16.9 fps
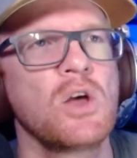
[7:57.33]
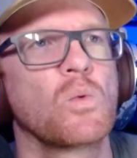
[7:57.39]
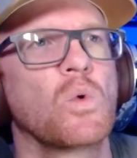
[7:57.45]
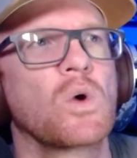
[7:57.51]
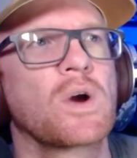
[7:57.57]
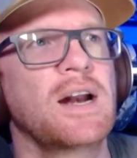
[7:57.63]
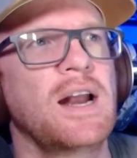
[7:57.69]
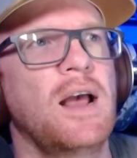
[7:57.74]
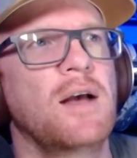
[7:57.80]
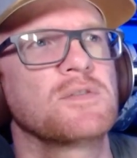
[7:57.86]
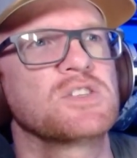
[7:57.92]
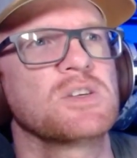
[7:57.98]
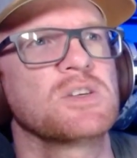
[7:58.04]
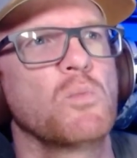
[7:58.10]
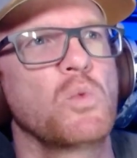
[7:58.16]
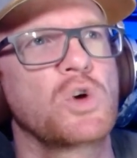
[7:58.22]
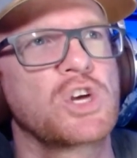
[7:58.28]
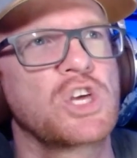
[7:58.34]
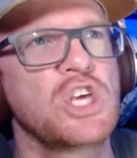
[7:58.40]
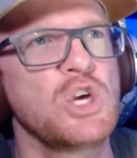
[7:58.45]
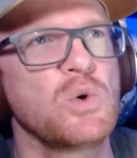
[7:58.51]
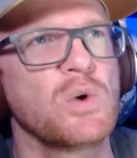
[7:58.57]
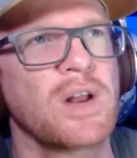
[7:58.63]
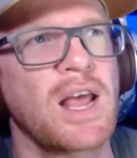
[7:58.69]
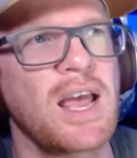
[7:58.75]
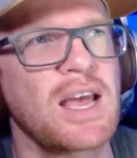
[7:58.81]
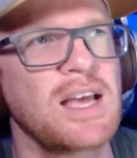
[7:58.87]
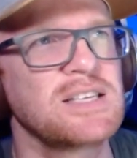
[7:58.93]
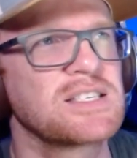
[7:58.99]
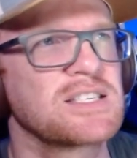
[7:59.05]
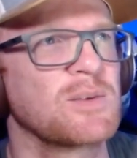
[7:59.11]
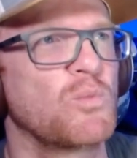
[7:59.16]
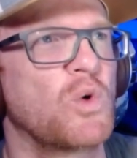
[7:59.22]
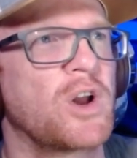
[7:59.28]
We're going to have some
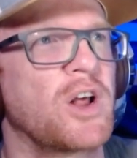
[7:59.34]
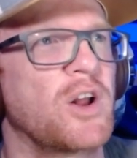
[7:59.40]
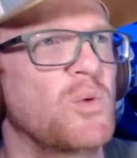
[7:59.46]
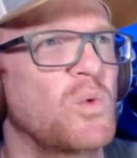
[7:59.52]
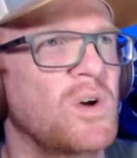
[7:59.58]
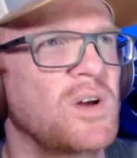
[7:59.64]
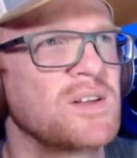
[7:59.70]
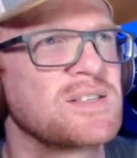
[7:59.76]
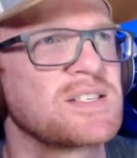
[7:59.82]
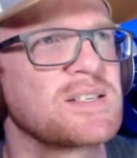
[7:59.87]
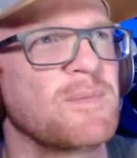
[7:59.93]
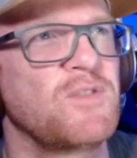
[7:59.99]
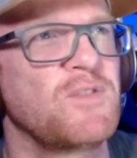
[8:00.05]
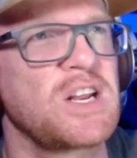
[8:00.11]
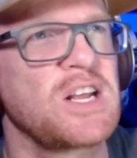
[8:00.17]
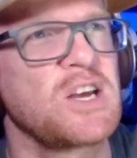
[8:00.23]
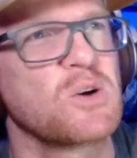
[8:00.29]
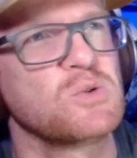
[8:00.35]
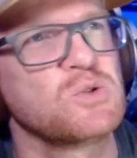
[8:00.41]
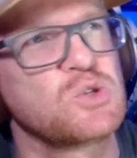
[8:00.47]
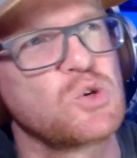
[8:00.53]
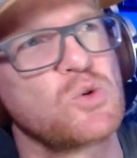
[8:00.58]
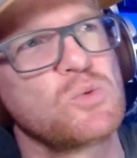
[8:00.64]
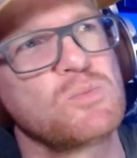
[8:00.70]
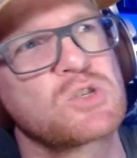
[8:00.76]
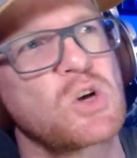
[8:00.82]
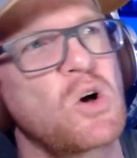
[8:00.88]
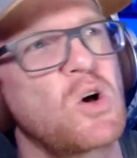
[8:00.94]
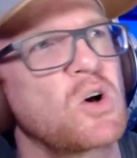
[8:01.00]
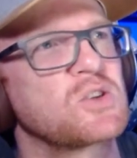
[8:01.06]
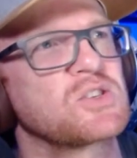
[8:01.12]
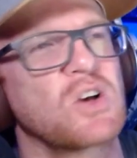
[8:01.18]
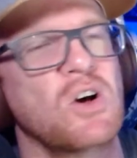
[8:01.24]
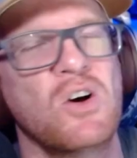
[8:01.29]
Q&As, some one-on-ones, video Zoom
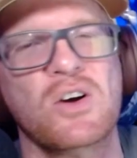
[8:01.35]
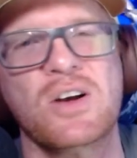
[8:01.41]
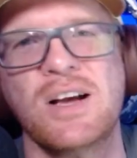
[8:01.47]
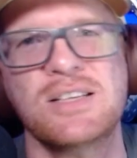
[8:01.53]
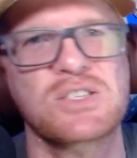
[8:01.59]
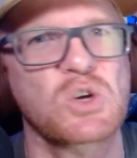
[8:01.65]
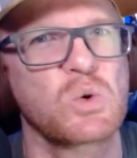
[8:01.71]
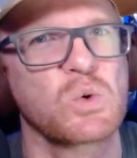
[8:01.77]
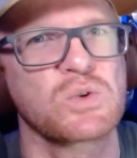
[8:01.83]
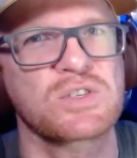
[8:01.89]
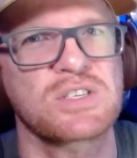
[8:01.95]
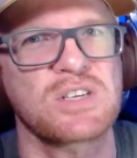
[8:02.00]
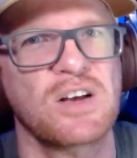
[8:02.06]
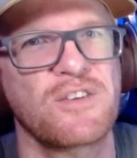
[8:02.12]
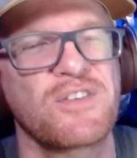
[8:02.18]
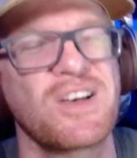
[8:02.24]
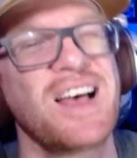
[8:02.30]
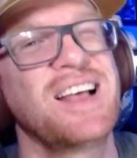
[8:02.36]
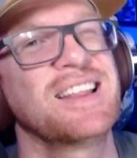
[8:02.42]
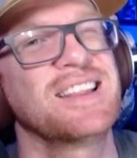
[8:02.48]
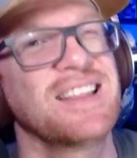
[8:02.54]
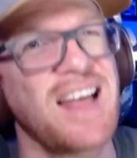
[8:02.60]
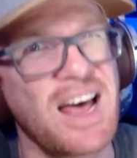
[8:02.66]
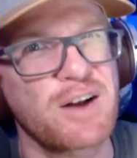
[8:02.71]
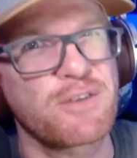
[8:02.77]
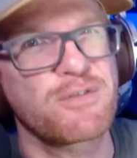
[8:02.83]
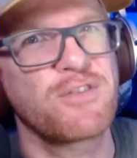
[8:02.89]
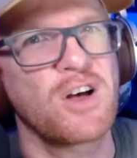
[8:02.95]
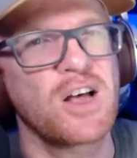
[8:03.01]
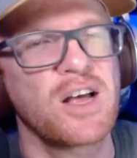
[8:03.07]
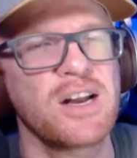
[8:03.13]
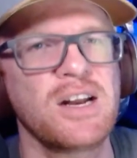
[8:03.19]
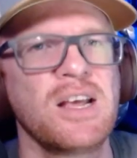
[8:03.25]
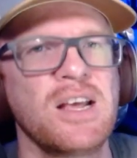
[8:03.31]
talks, all kinds of cool stuff. A lot of
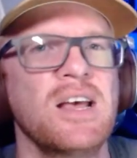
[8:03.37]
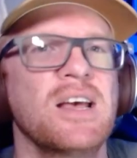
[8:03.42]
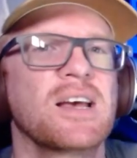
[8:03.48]
fun.